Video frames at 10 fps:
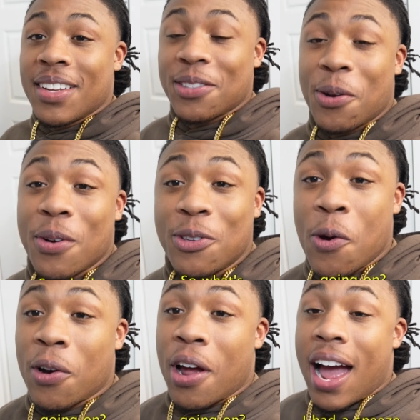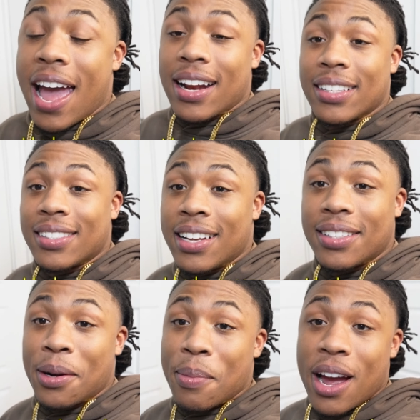So what's going on? I had to sneak
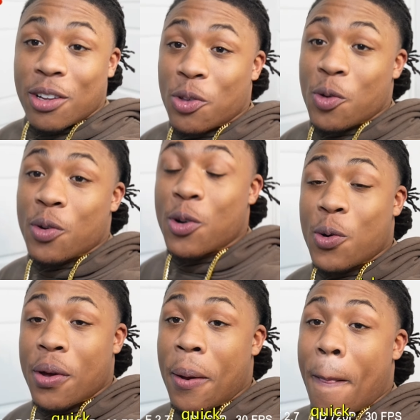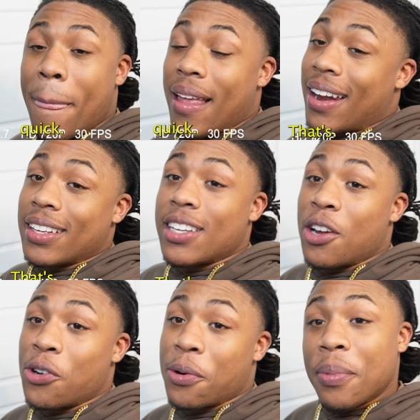to the bathroom real quick. Let y'all
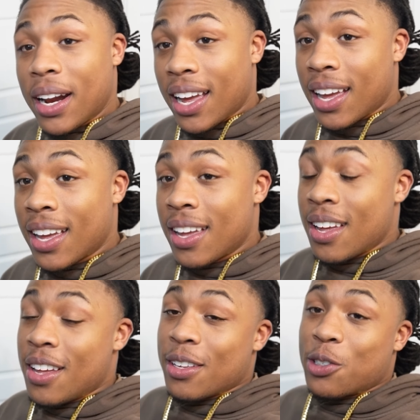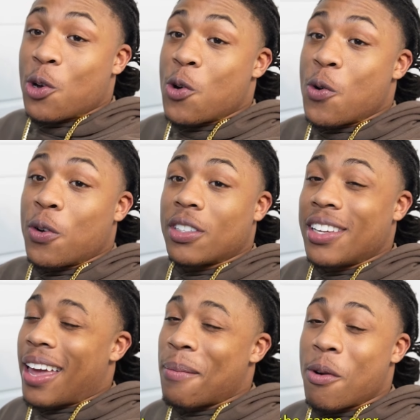know the plan. So she
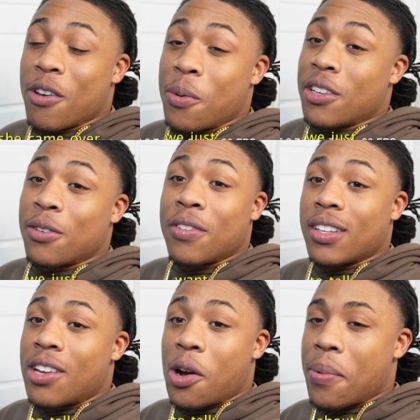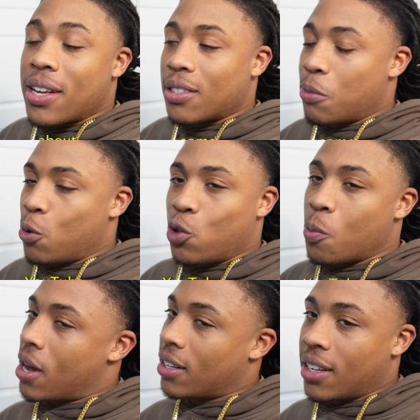came over here. We just finna talk about some YouTube
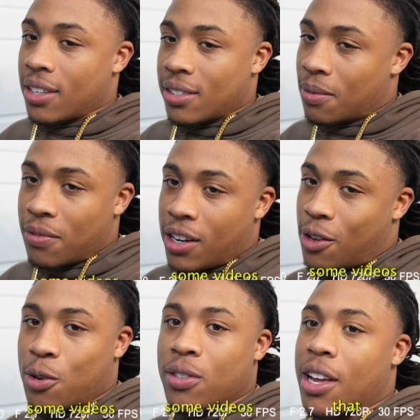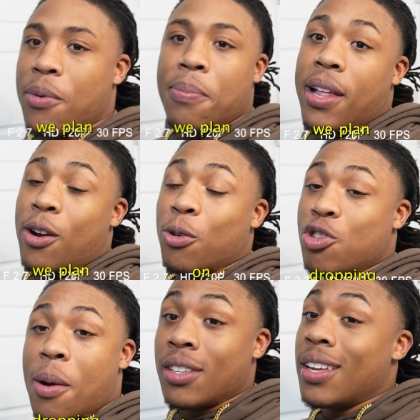ideas, some videos that we plan on
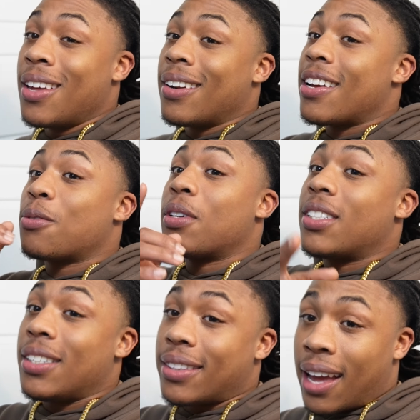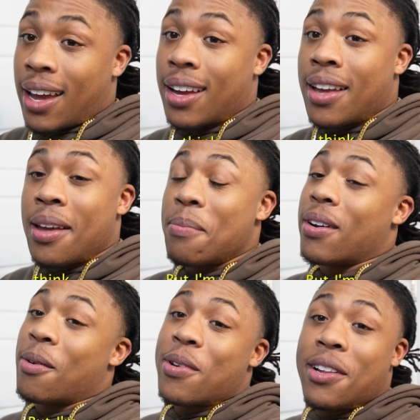dropping. That's what she think. But
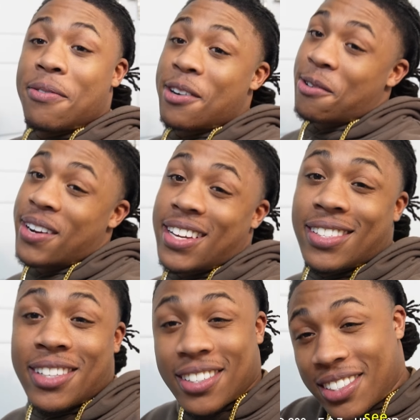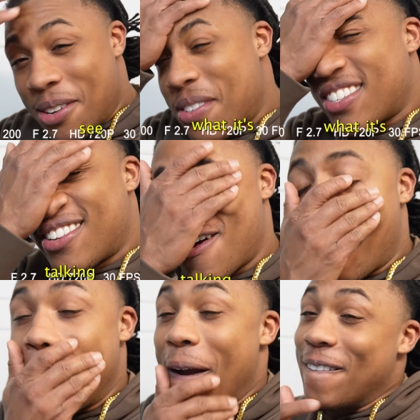I'm really finna rizz up, see what it's talking
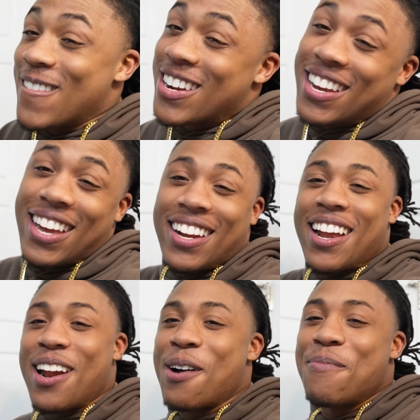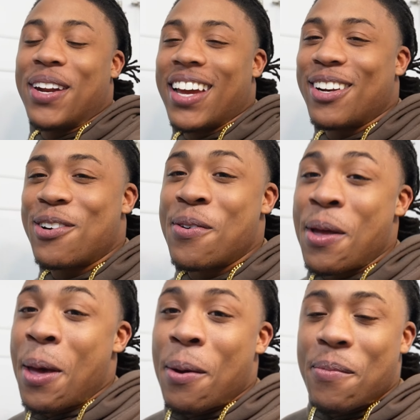about, man. Nah, I don't plan though.
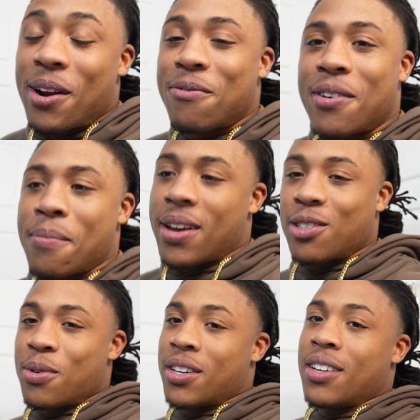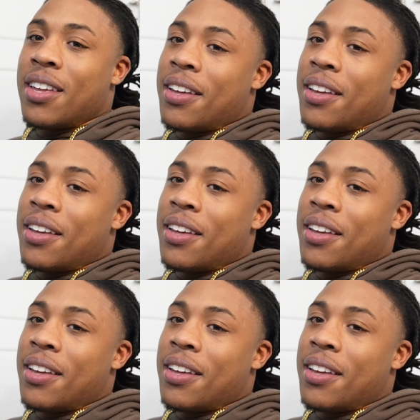But I'm finna mess with her.